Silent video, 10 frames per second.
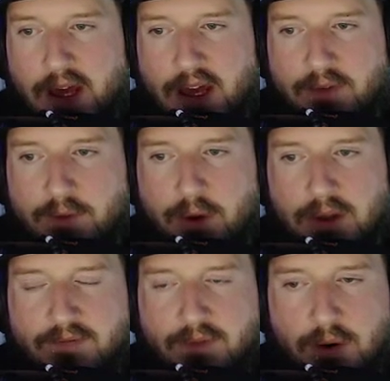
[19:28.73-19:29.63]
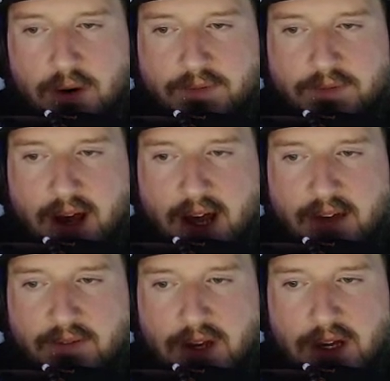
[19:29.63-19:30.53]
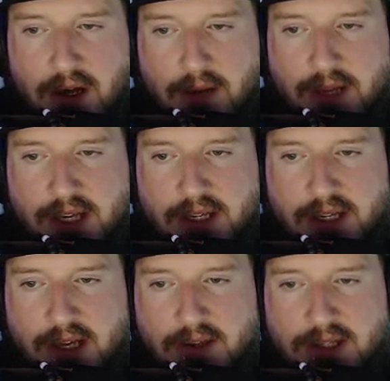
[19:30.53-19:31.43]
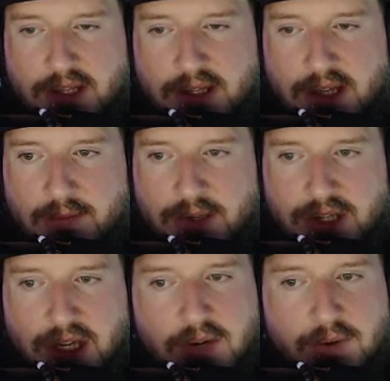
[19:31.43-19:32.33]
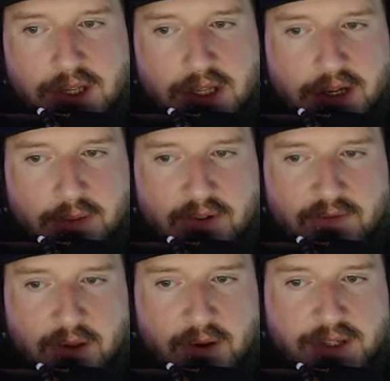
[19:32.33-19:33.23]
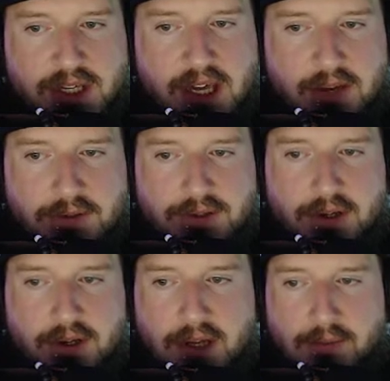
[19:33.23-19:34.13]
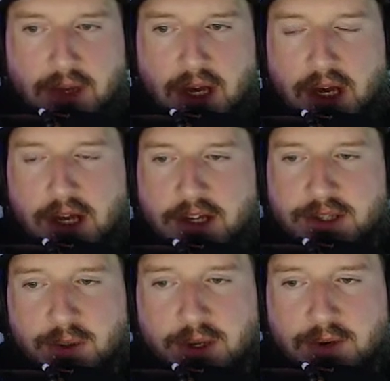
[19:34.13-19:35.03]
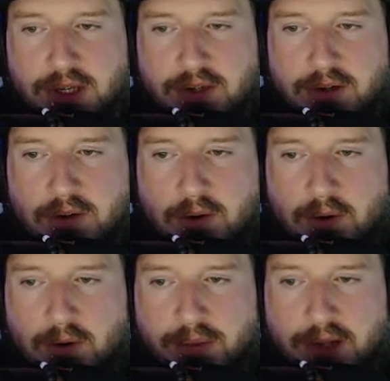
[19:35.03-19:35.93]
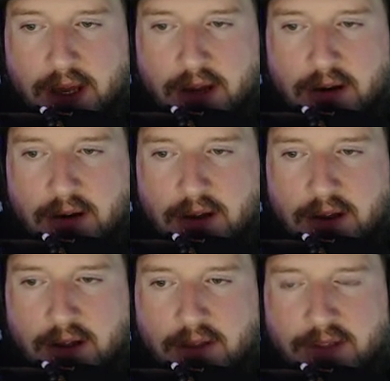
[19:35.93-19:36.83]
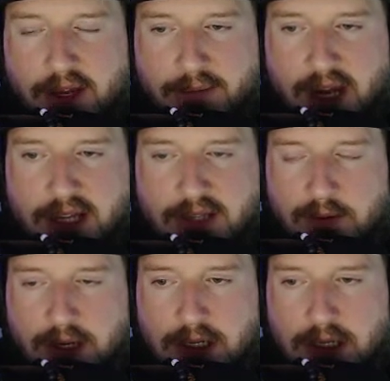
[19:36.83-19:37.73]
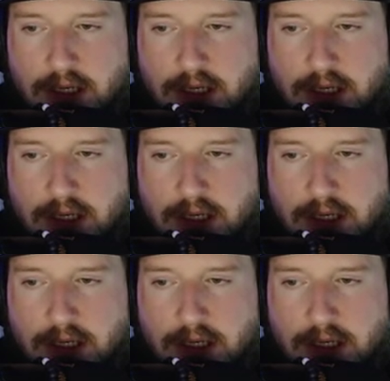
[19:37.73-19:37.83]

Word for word: If you roll a 4 or 5, Comet deals damage equal to the number of loyalty counters on him to a creature or player, then minus 1.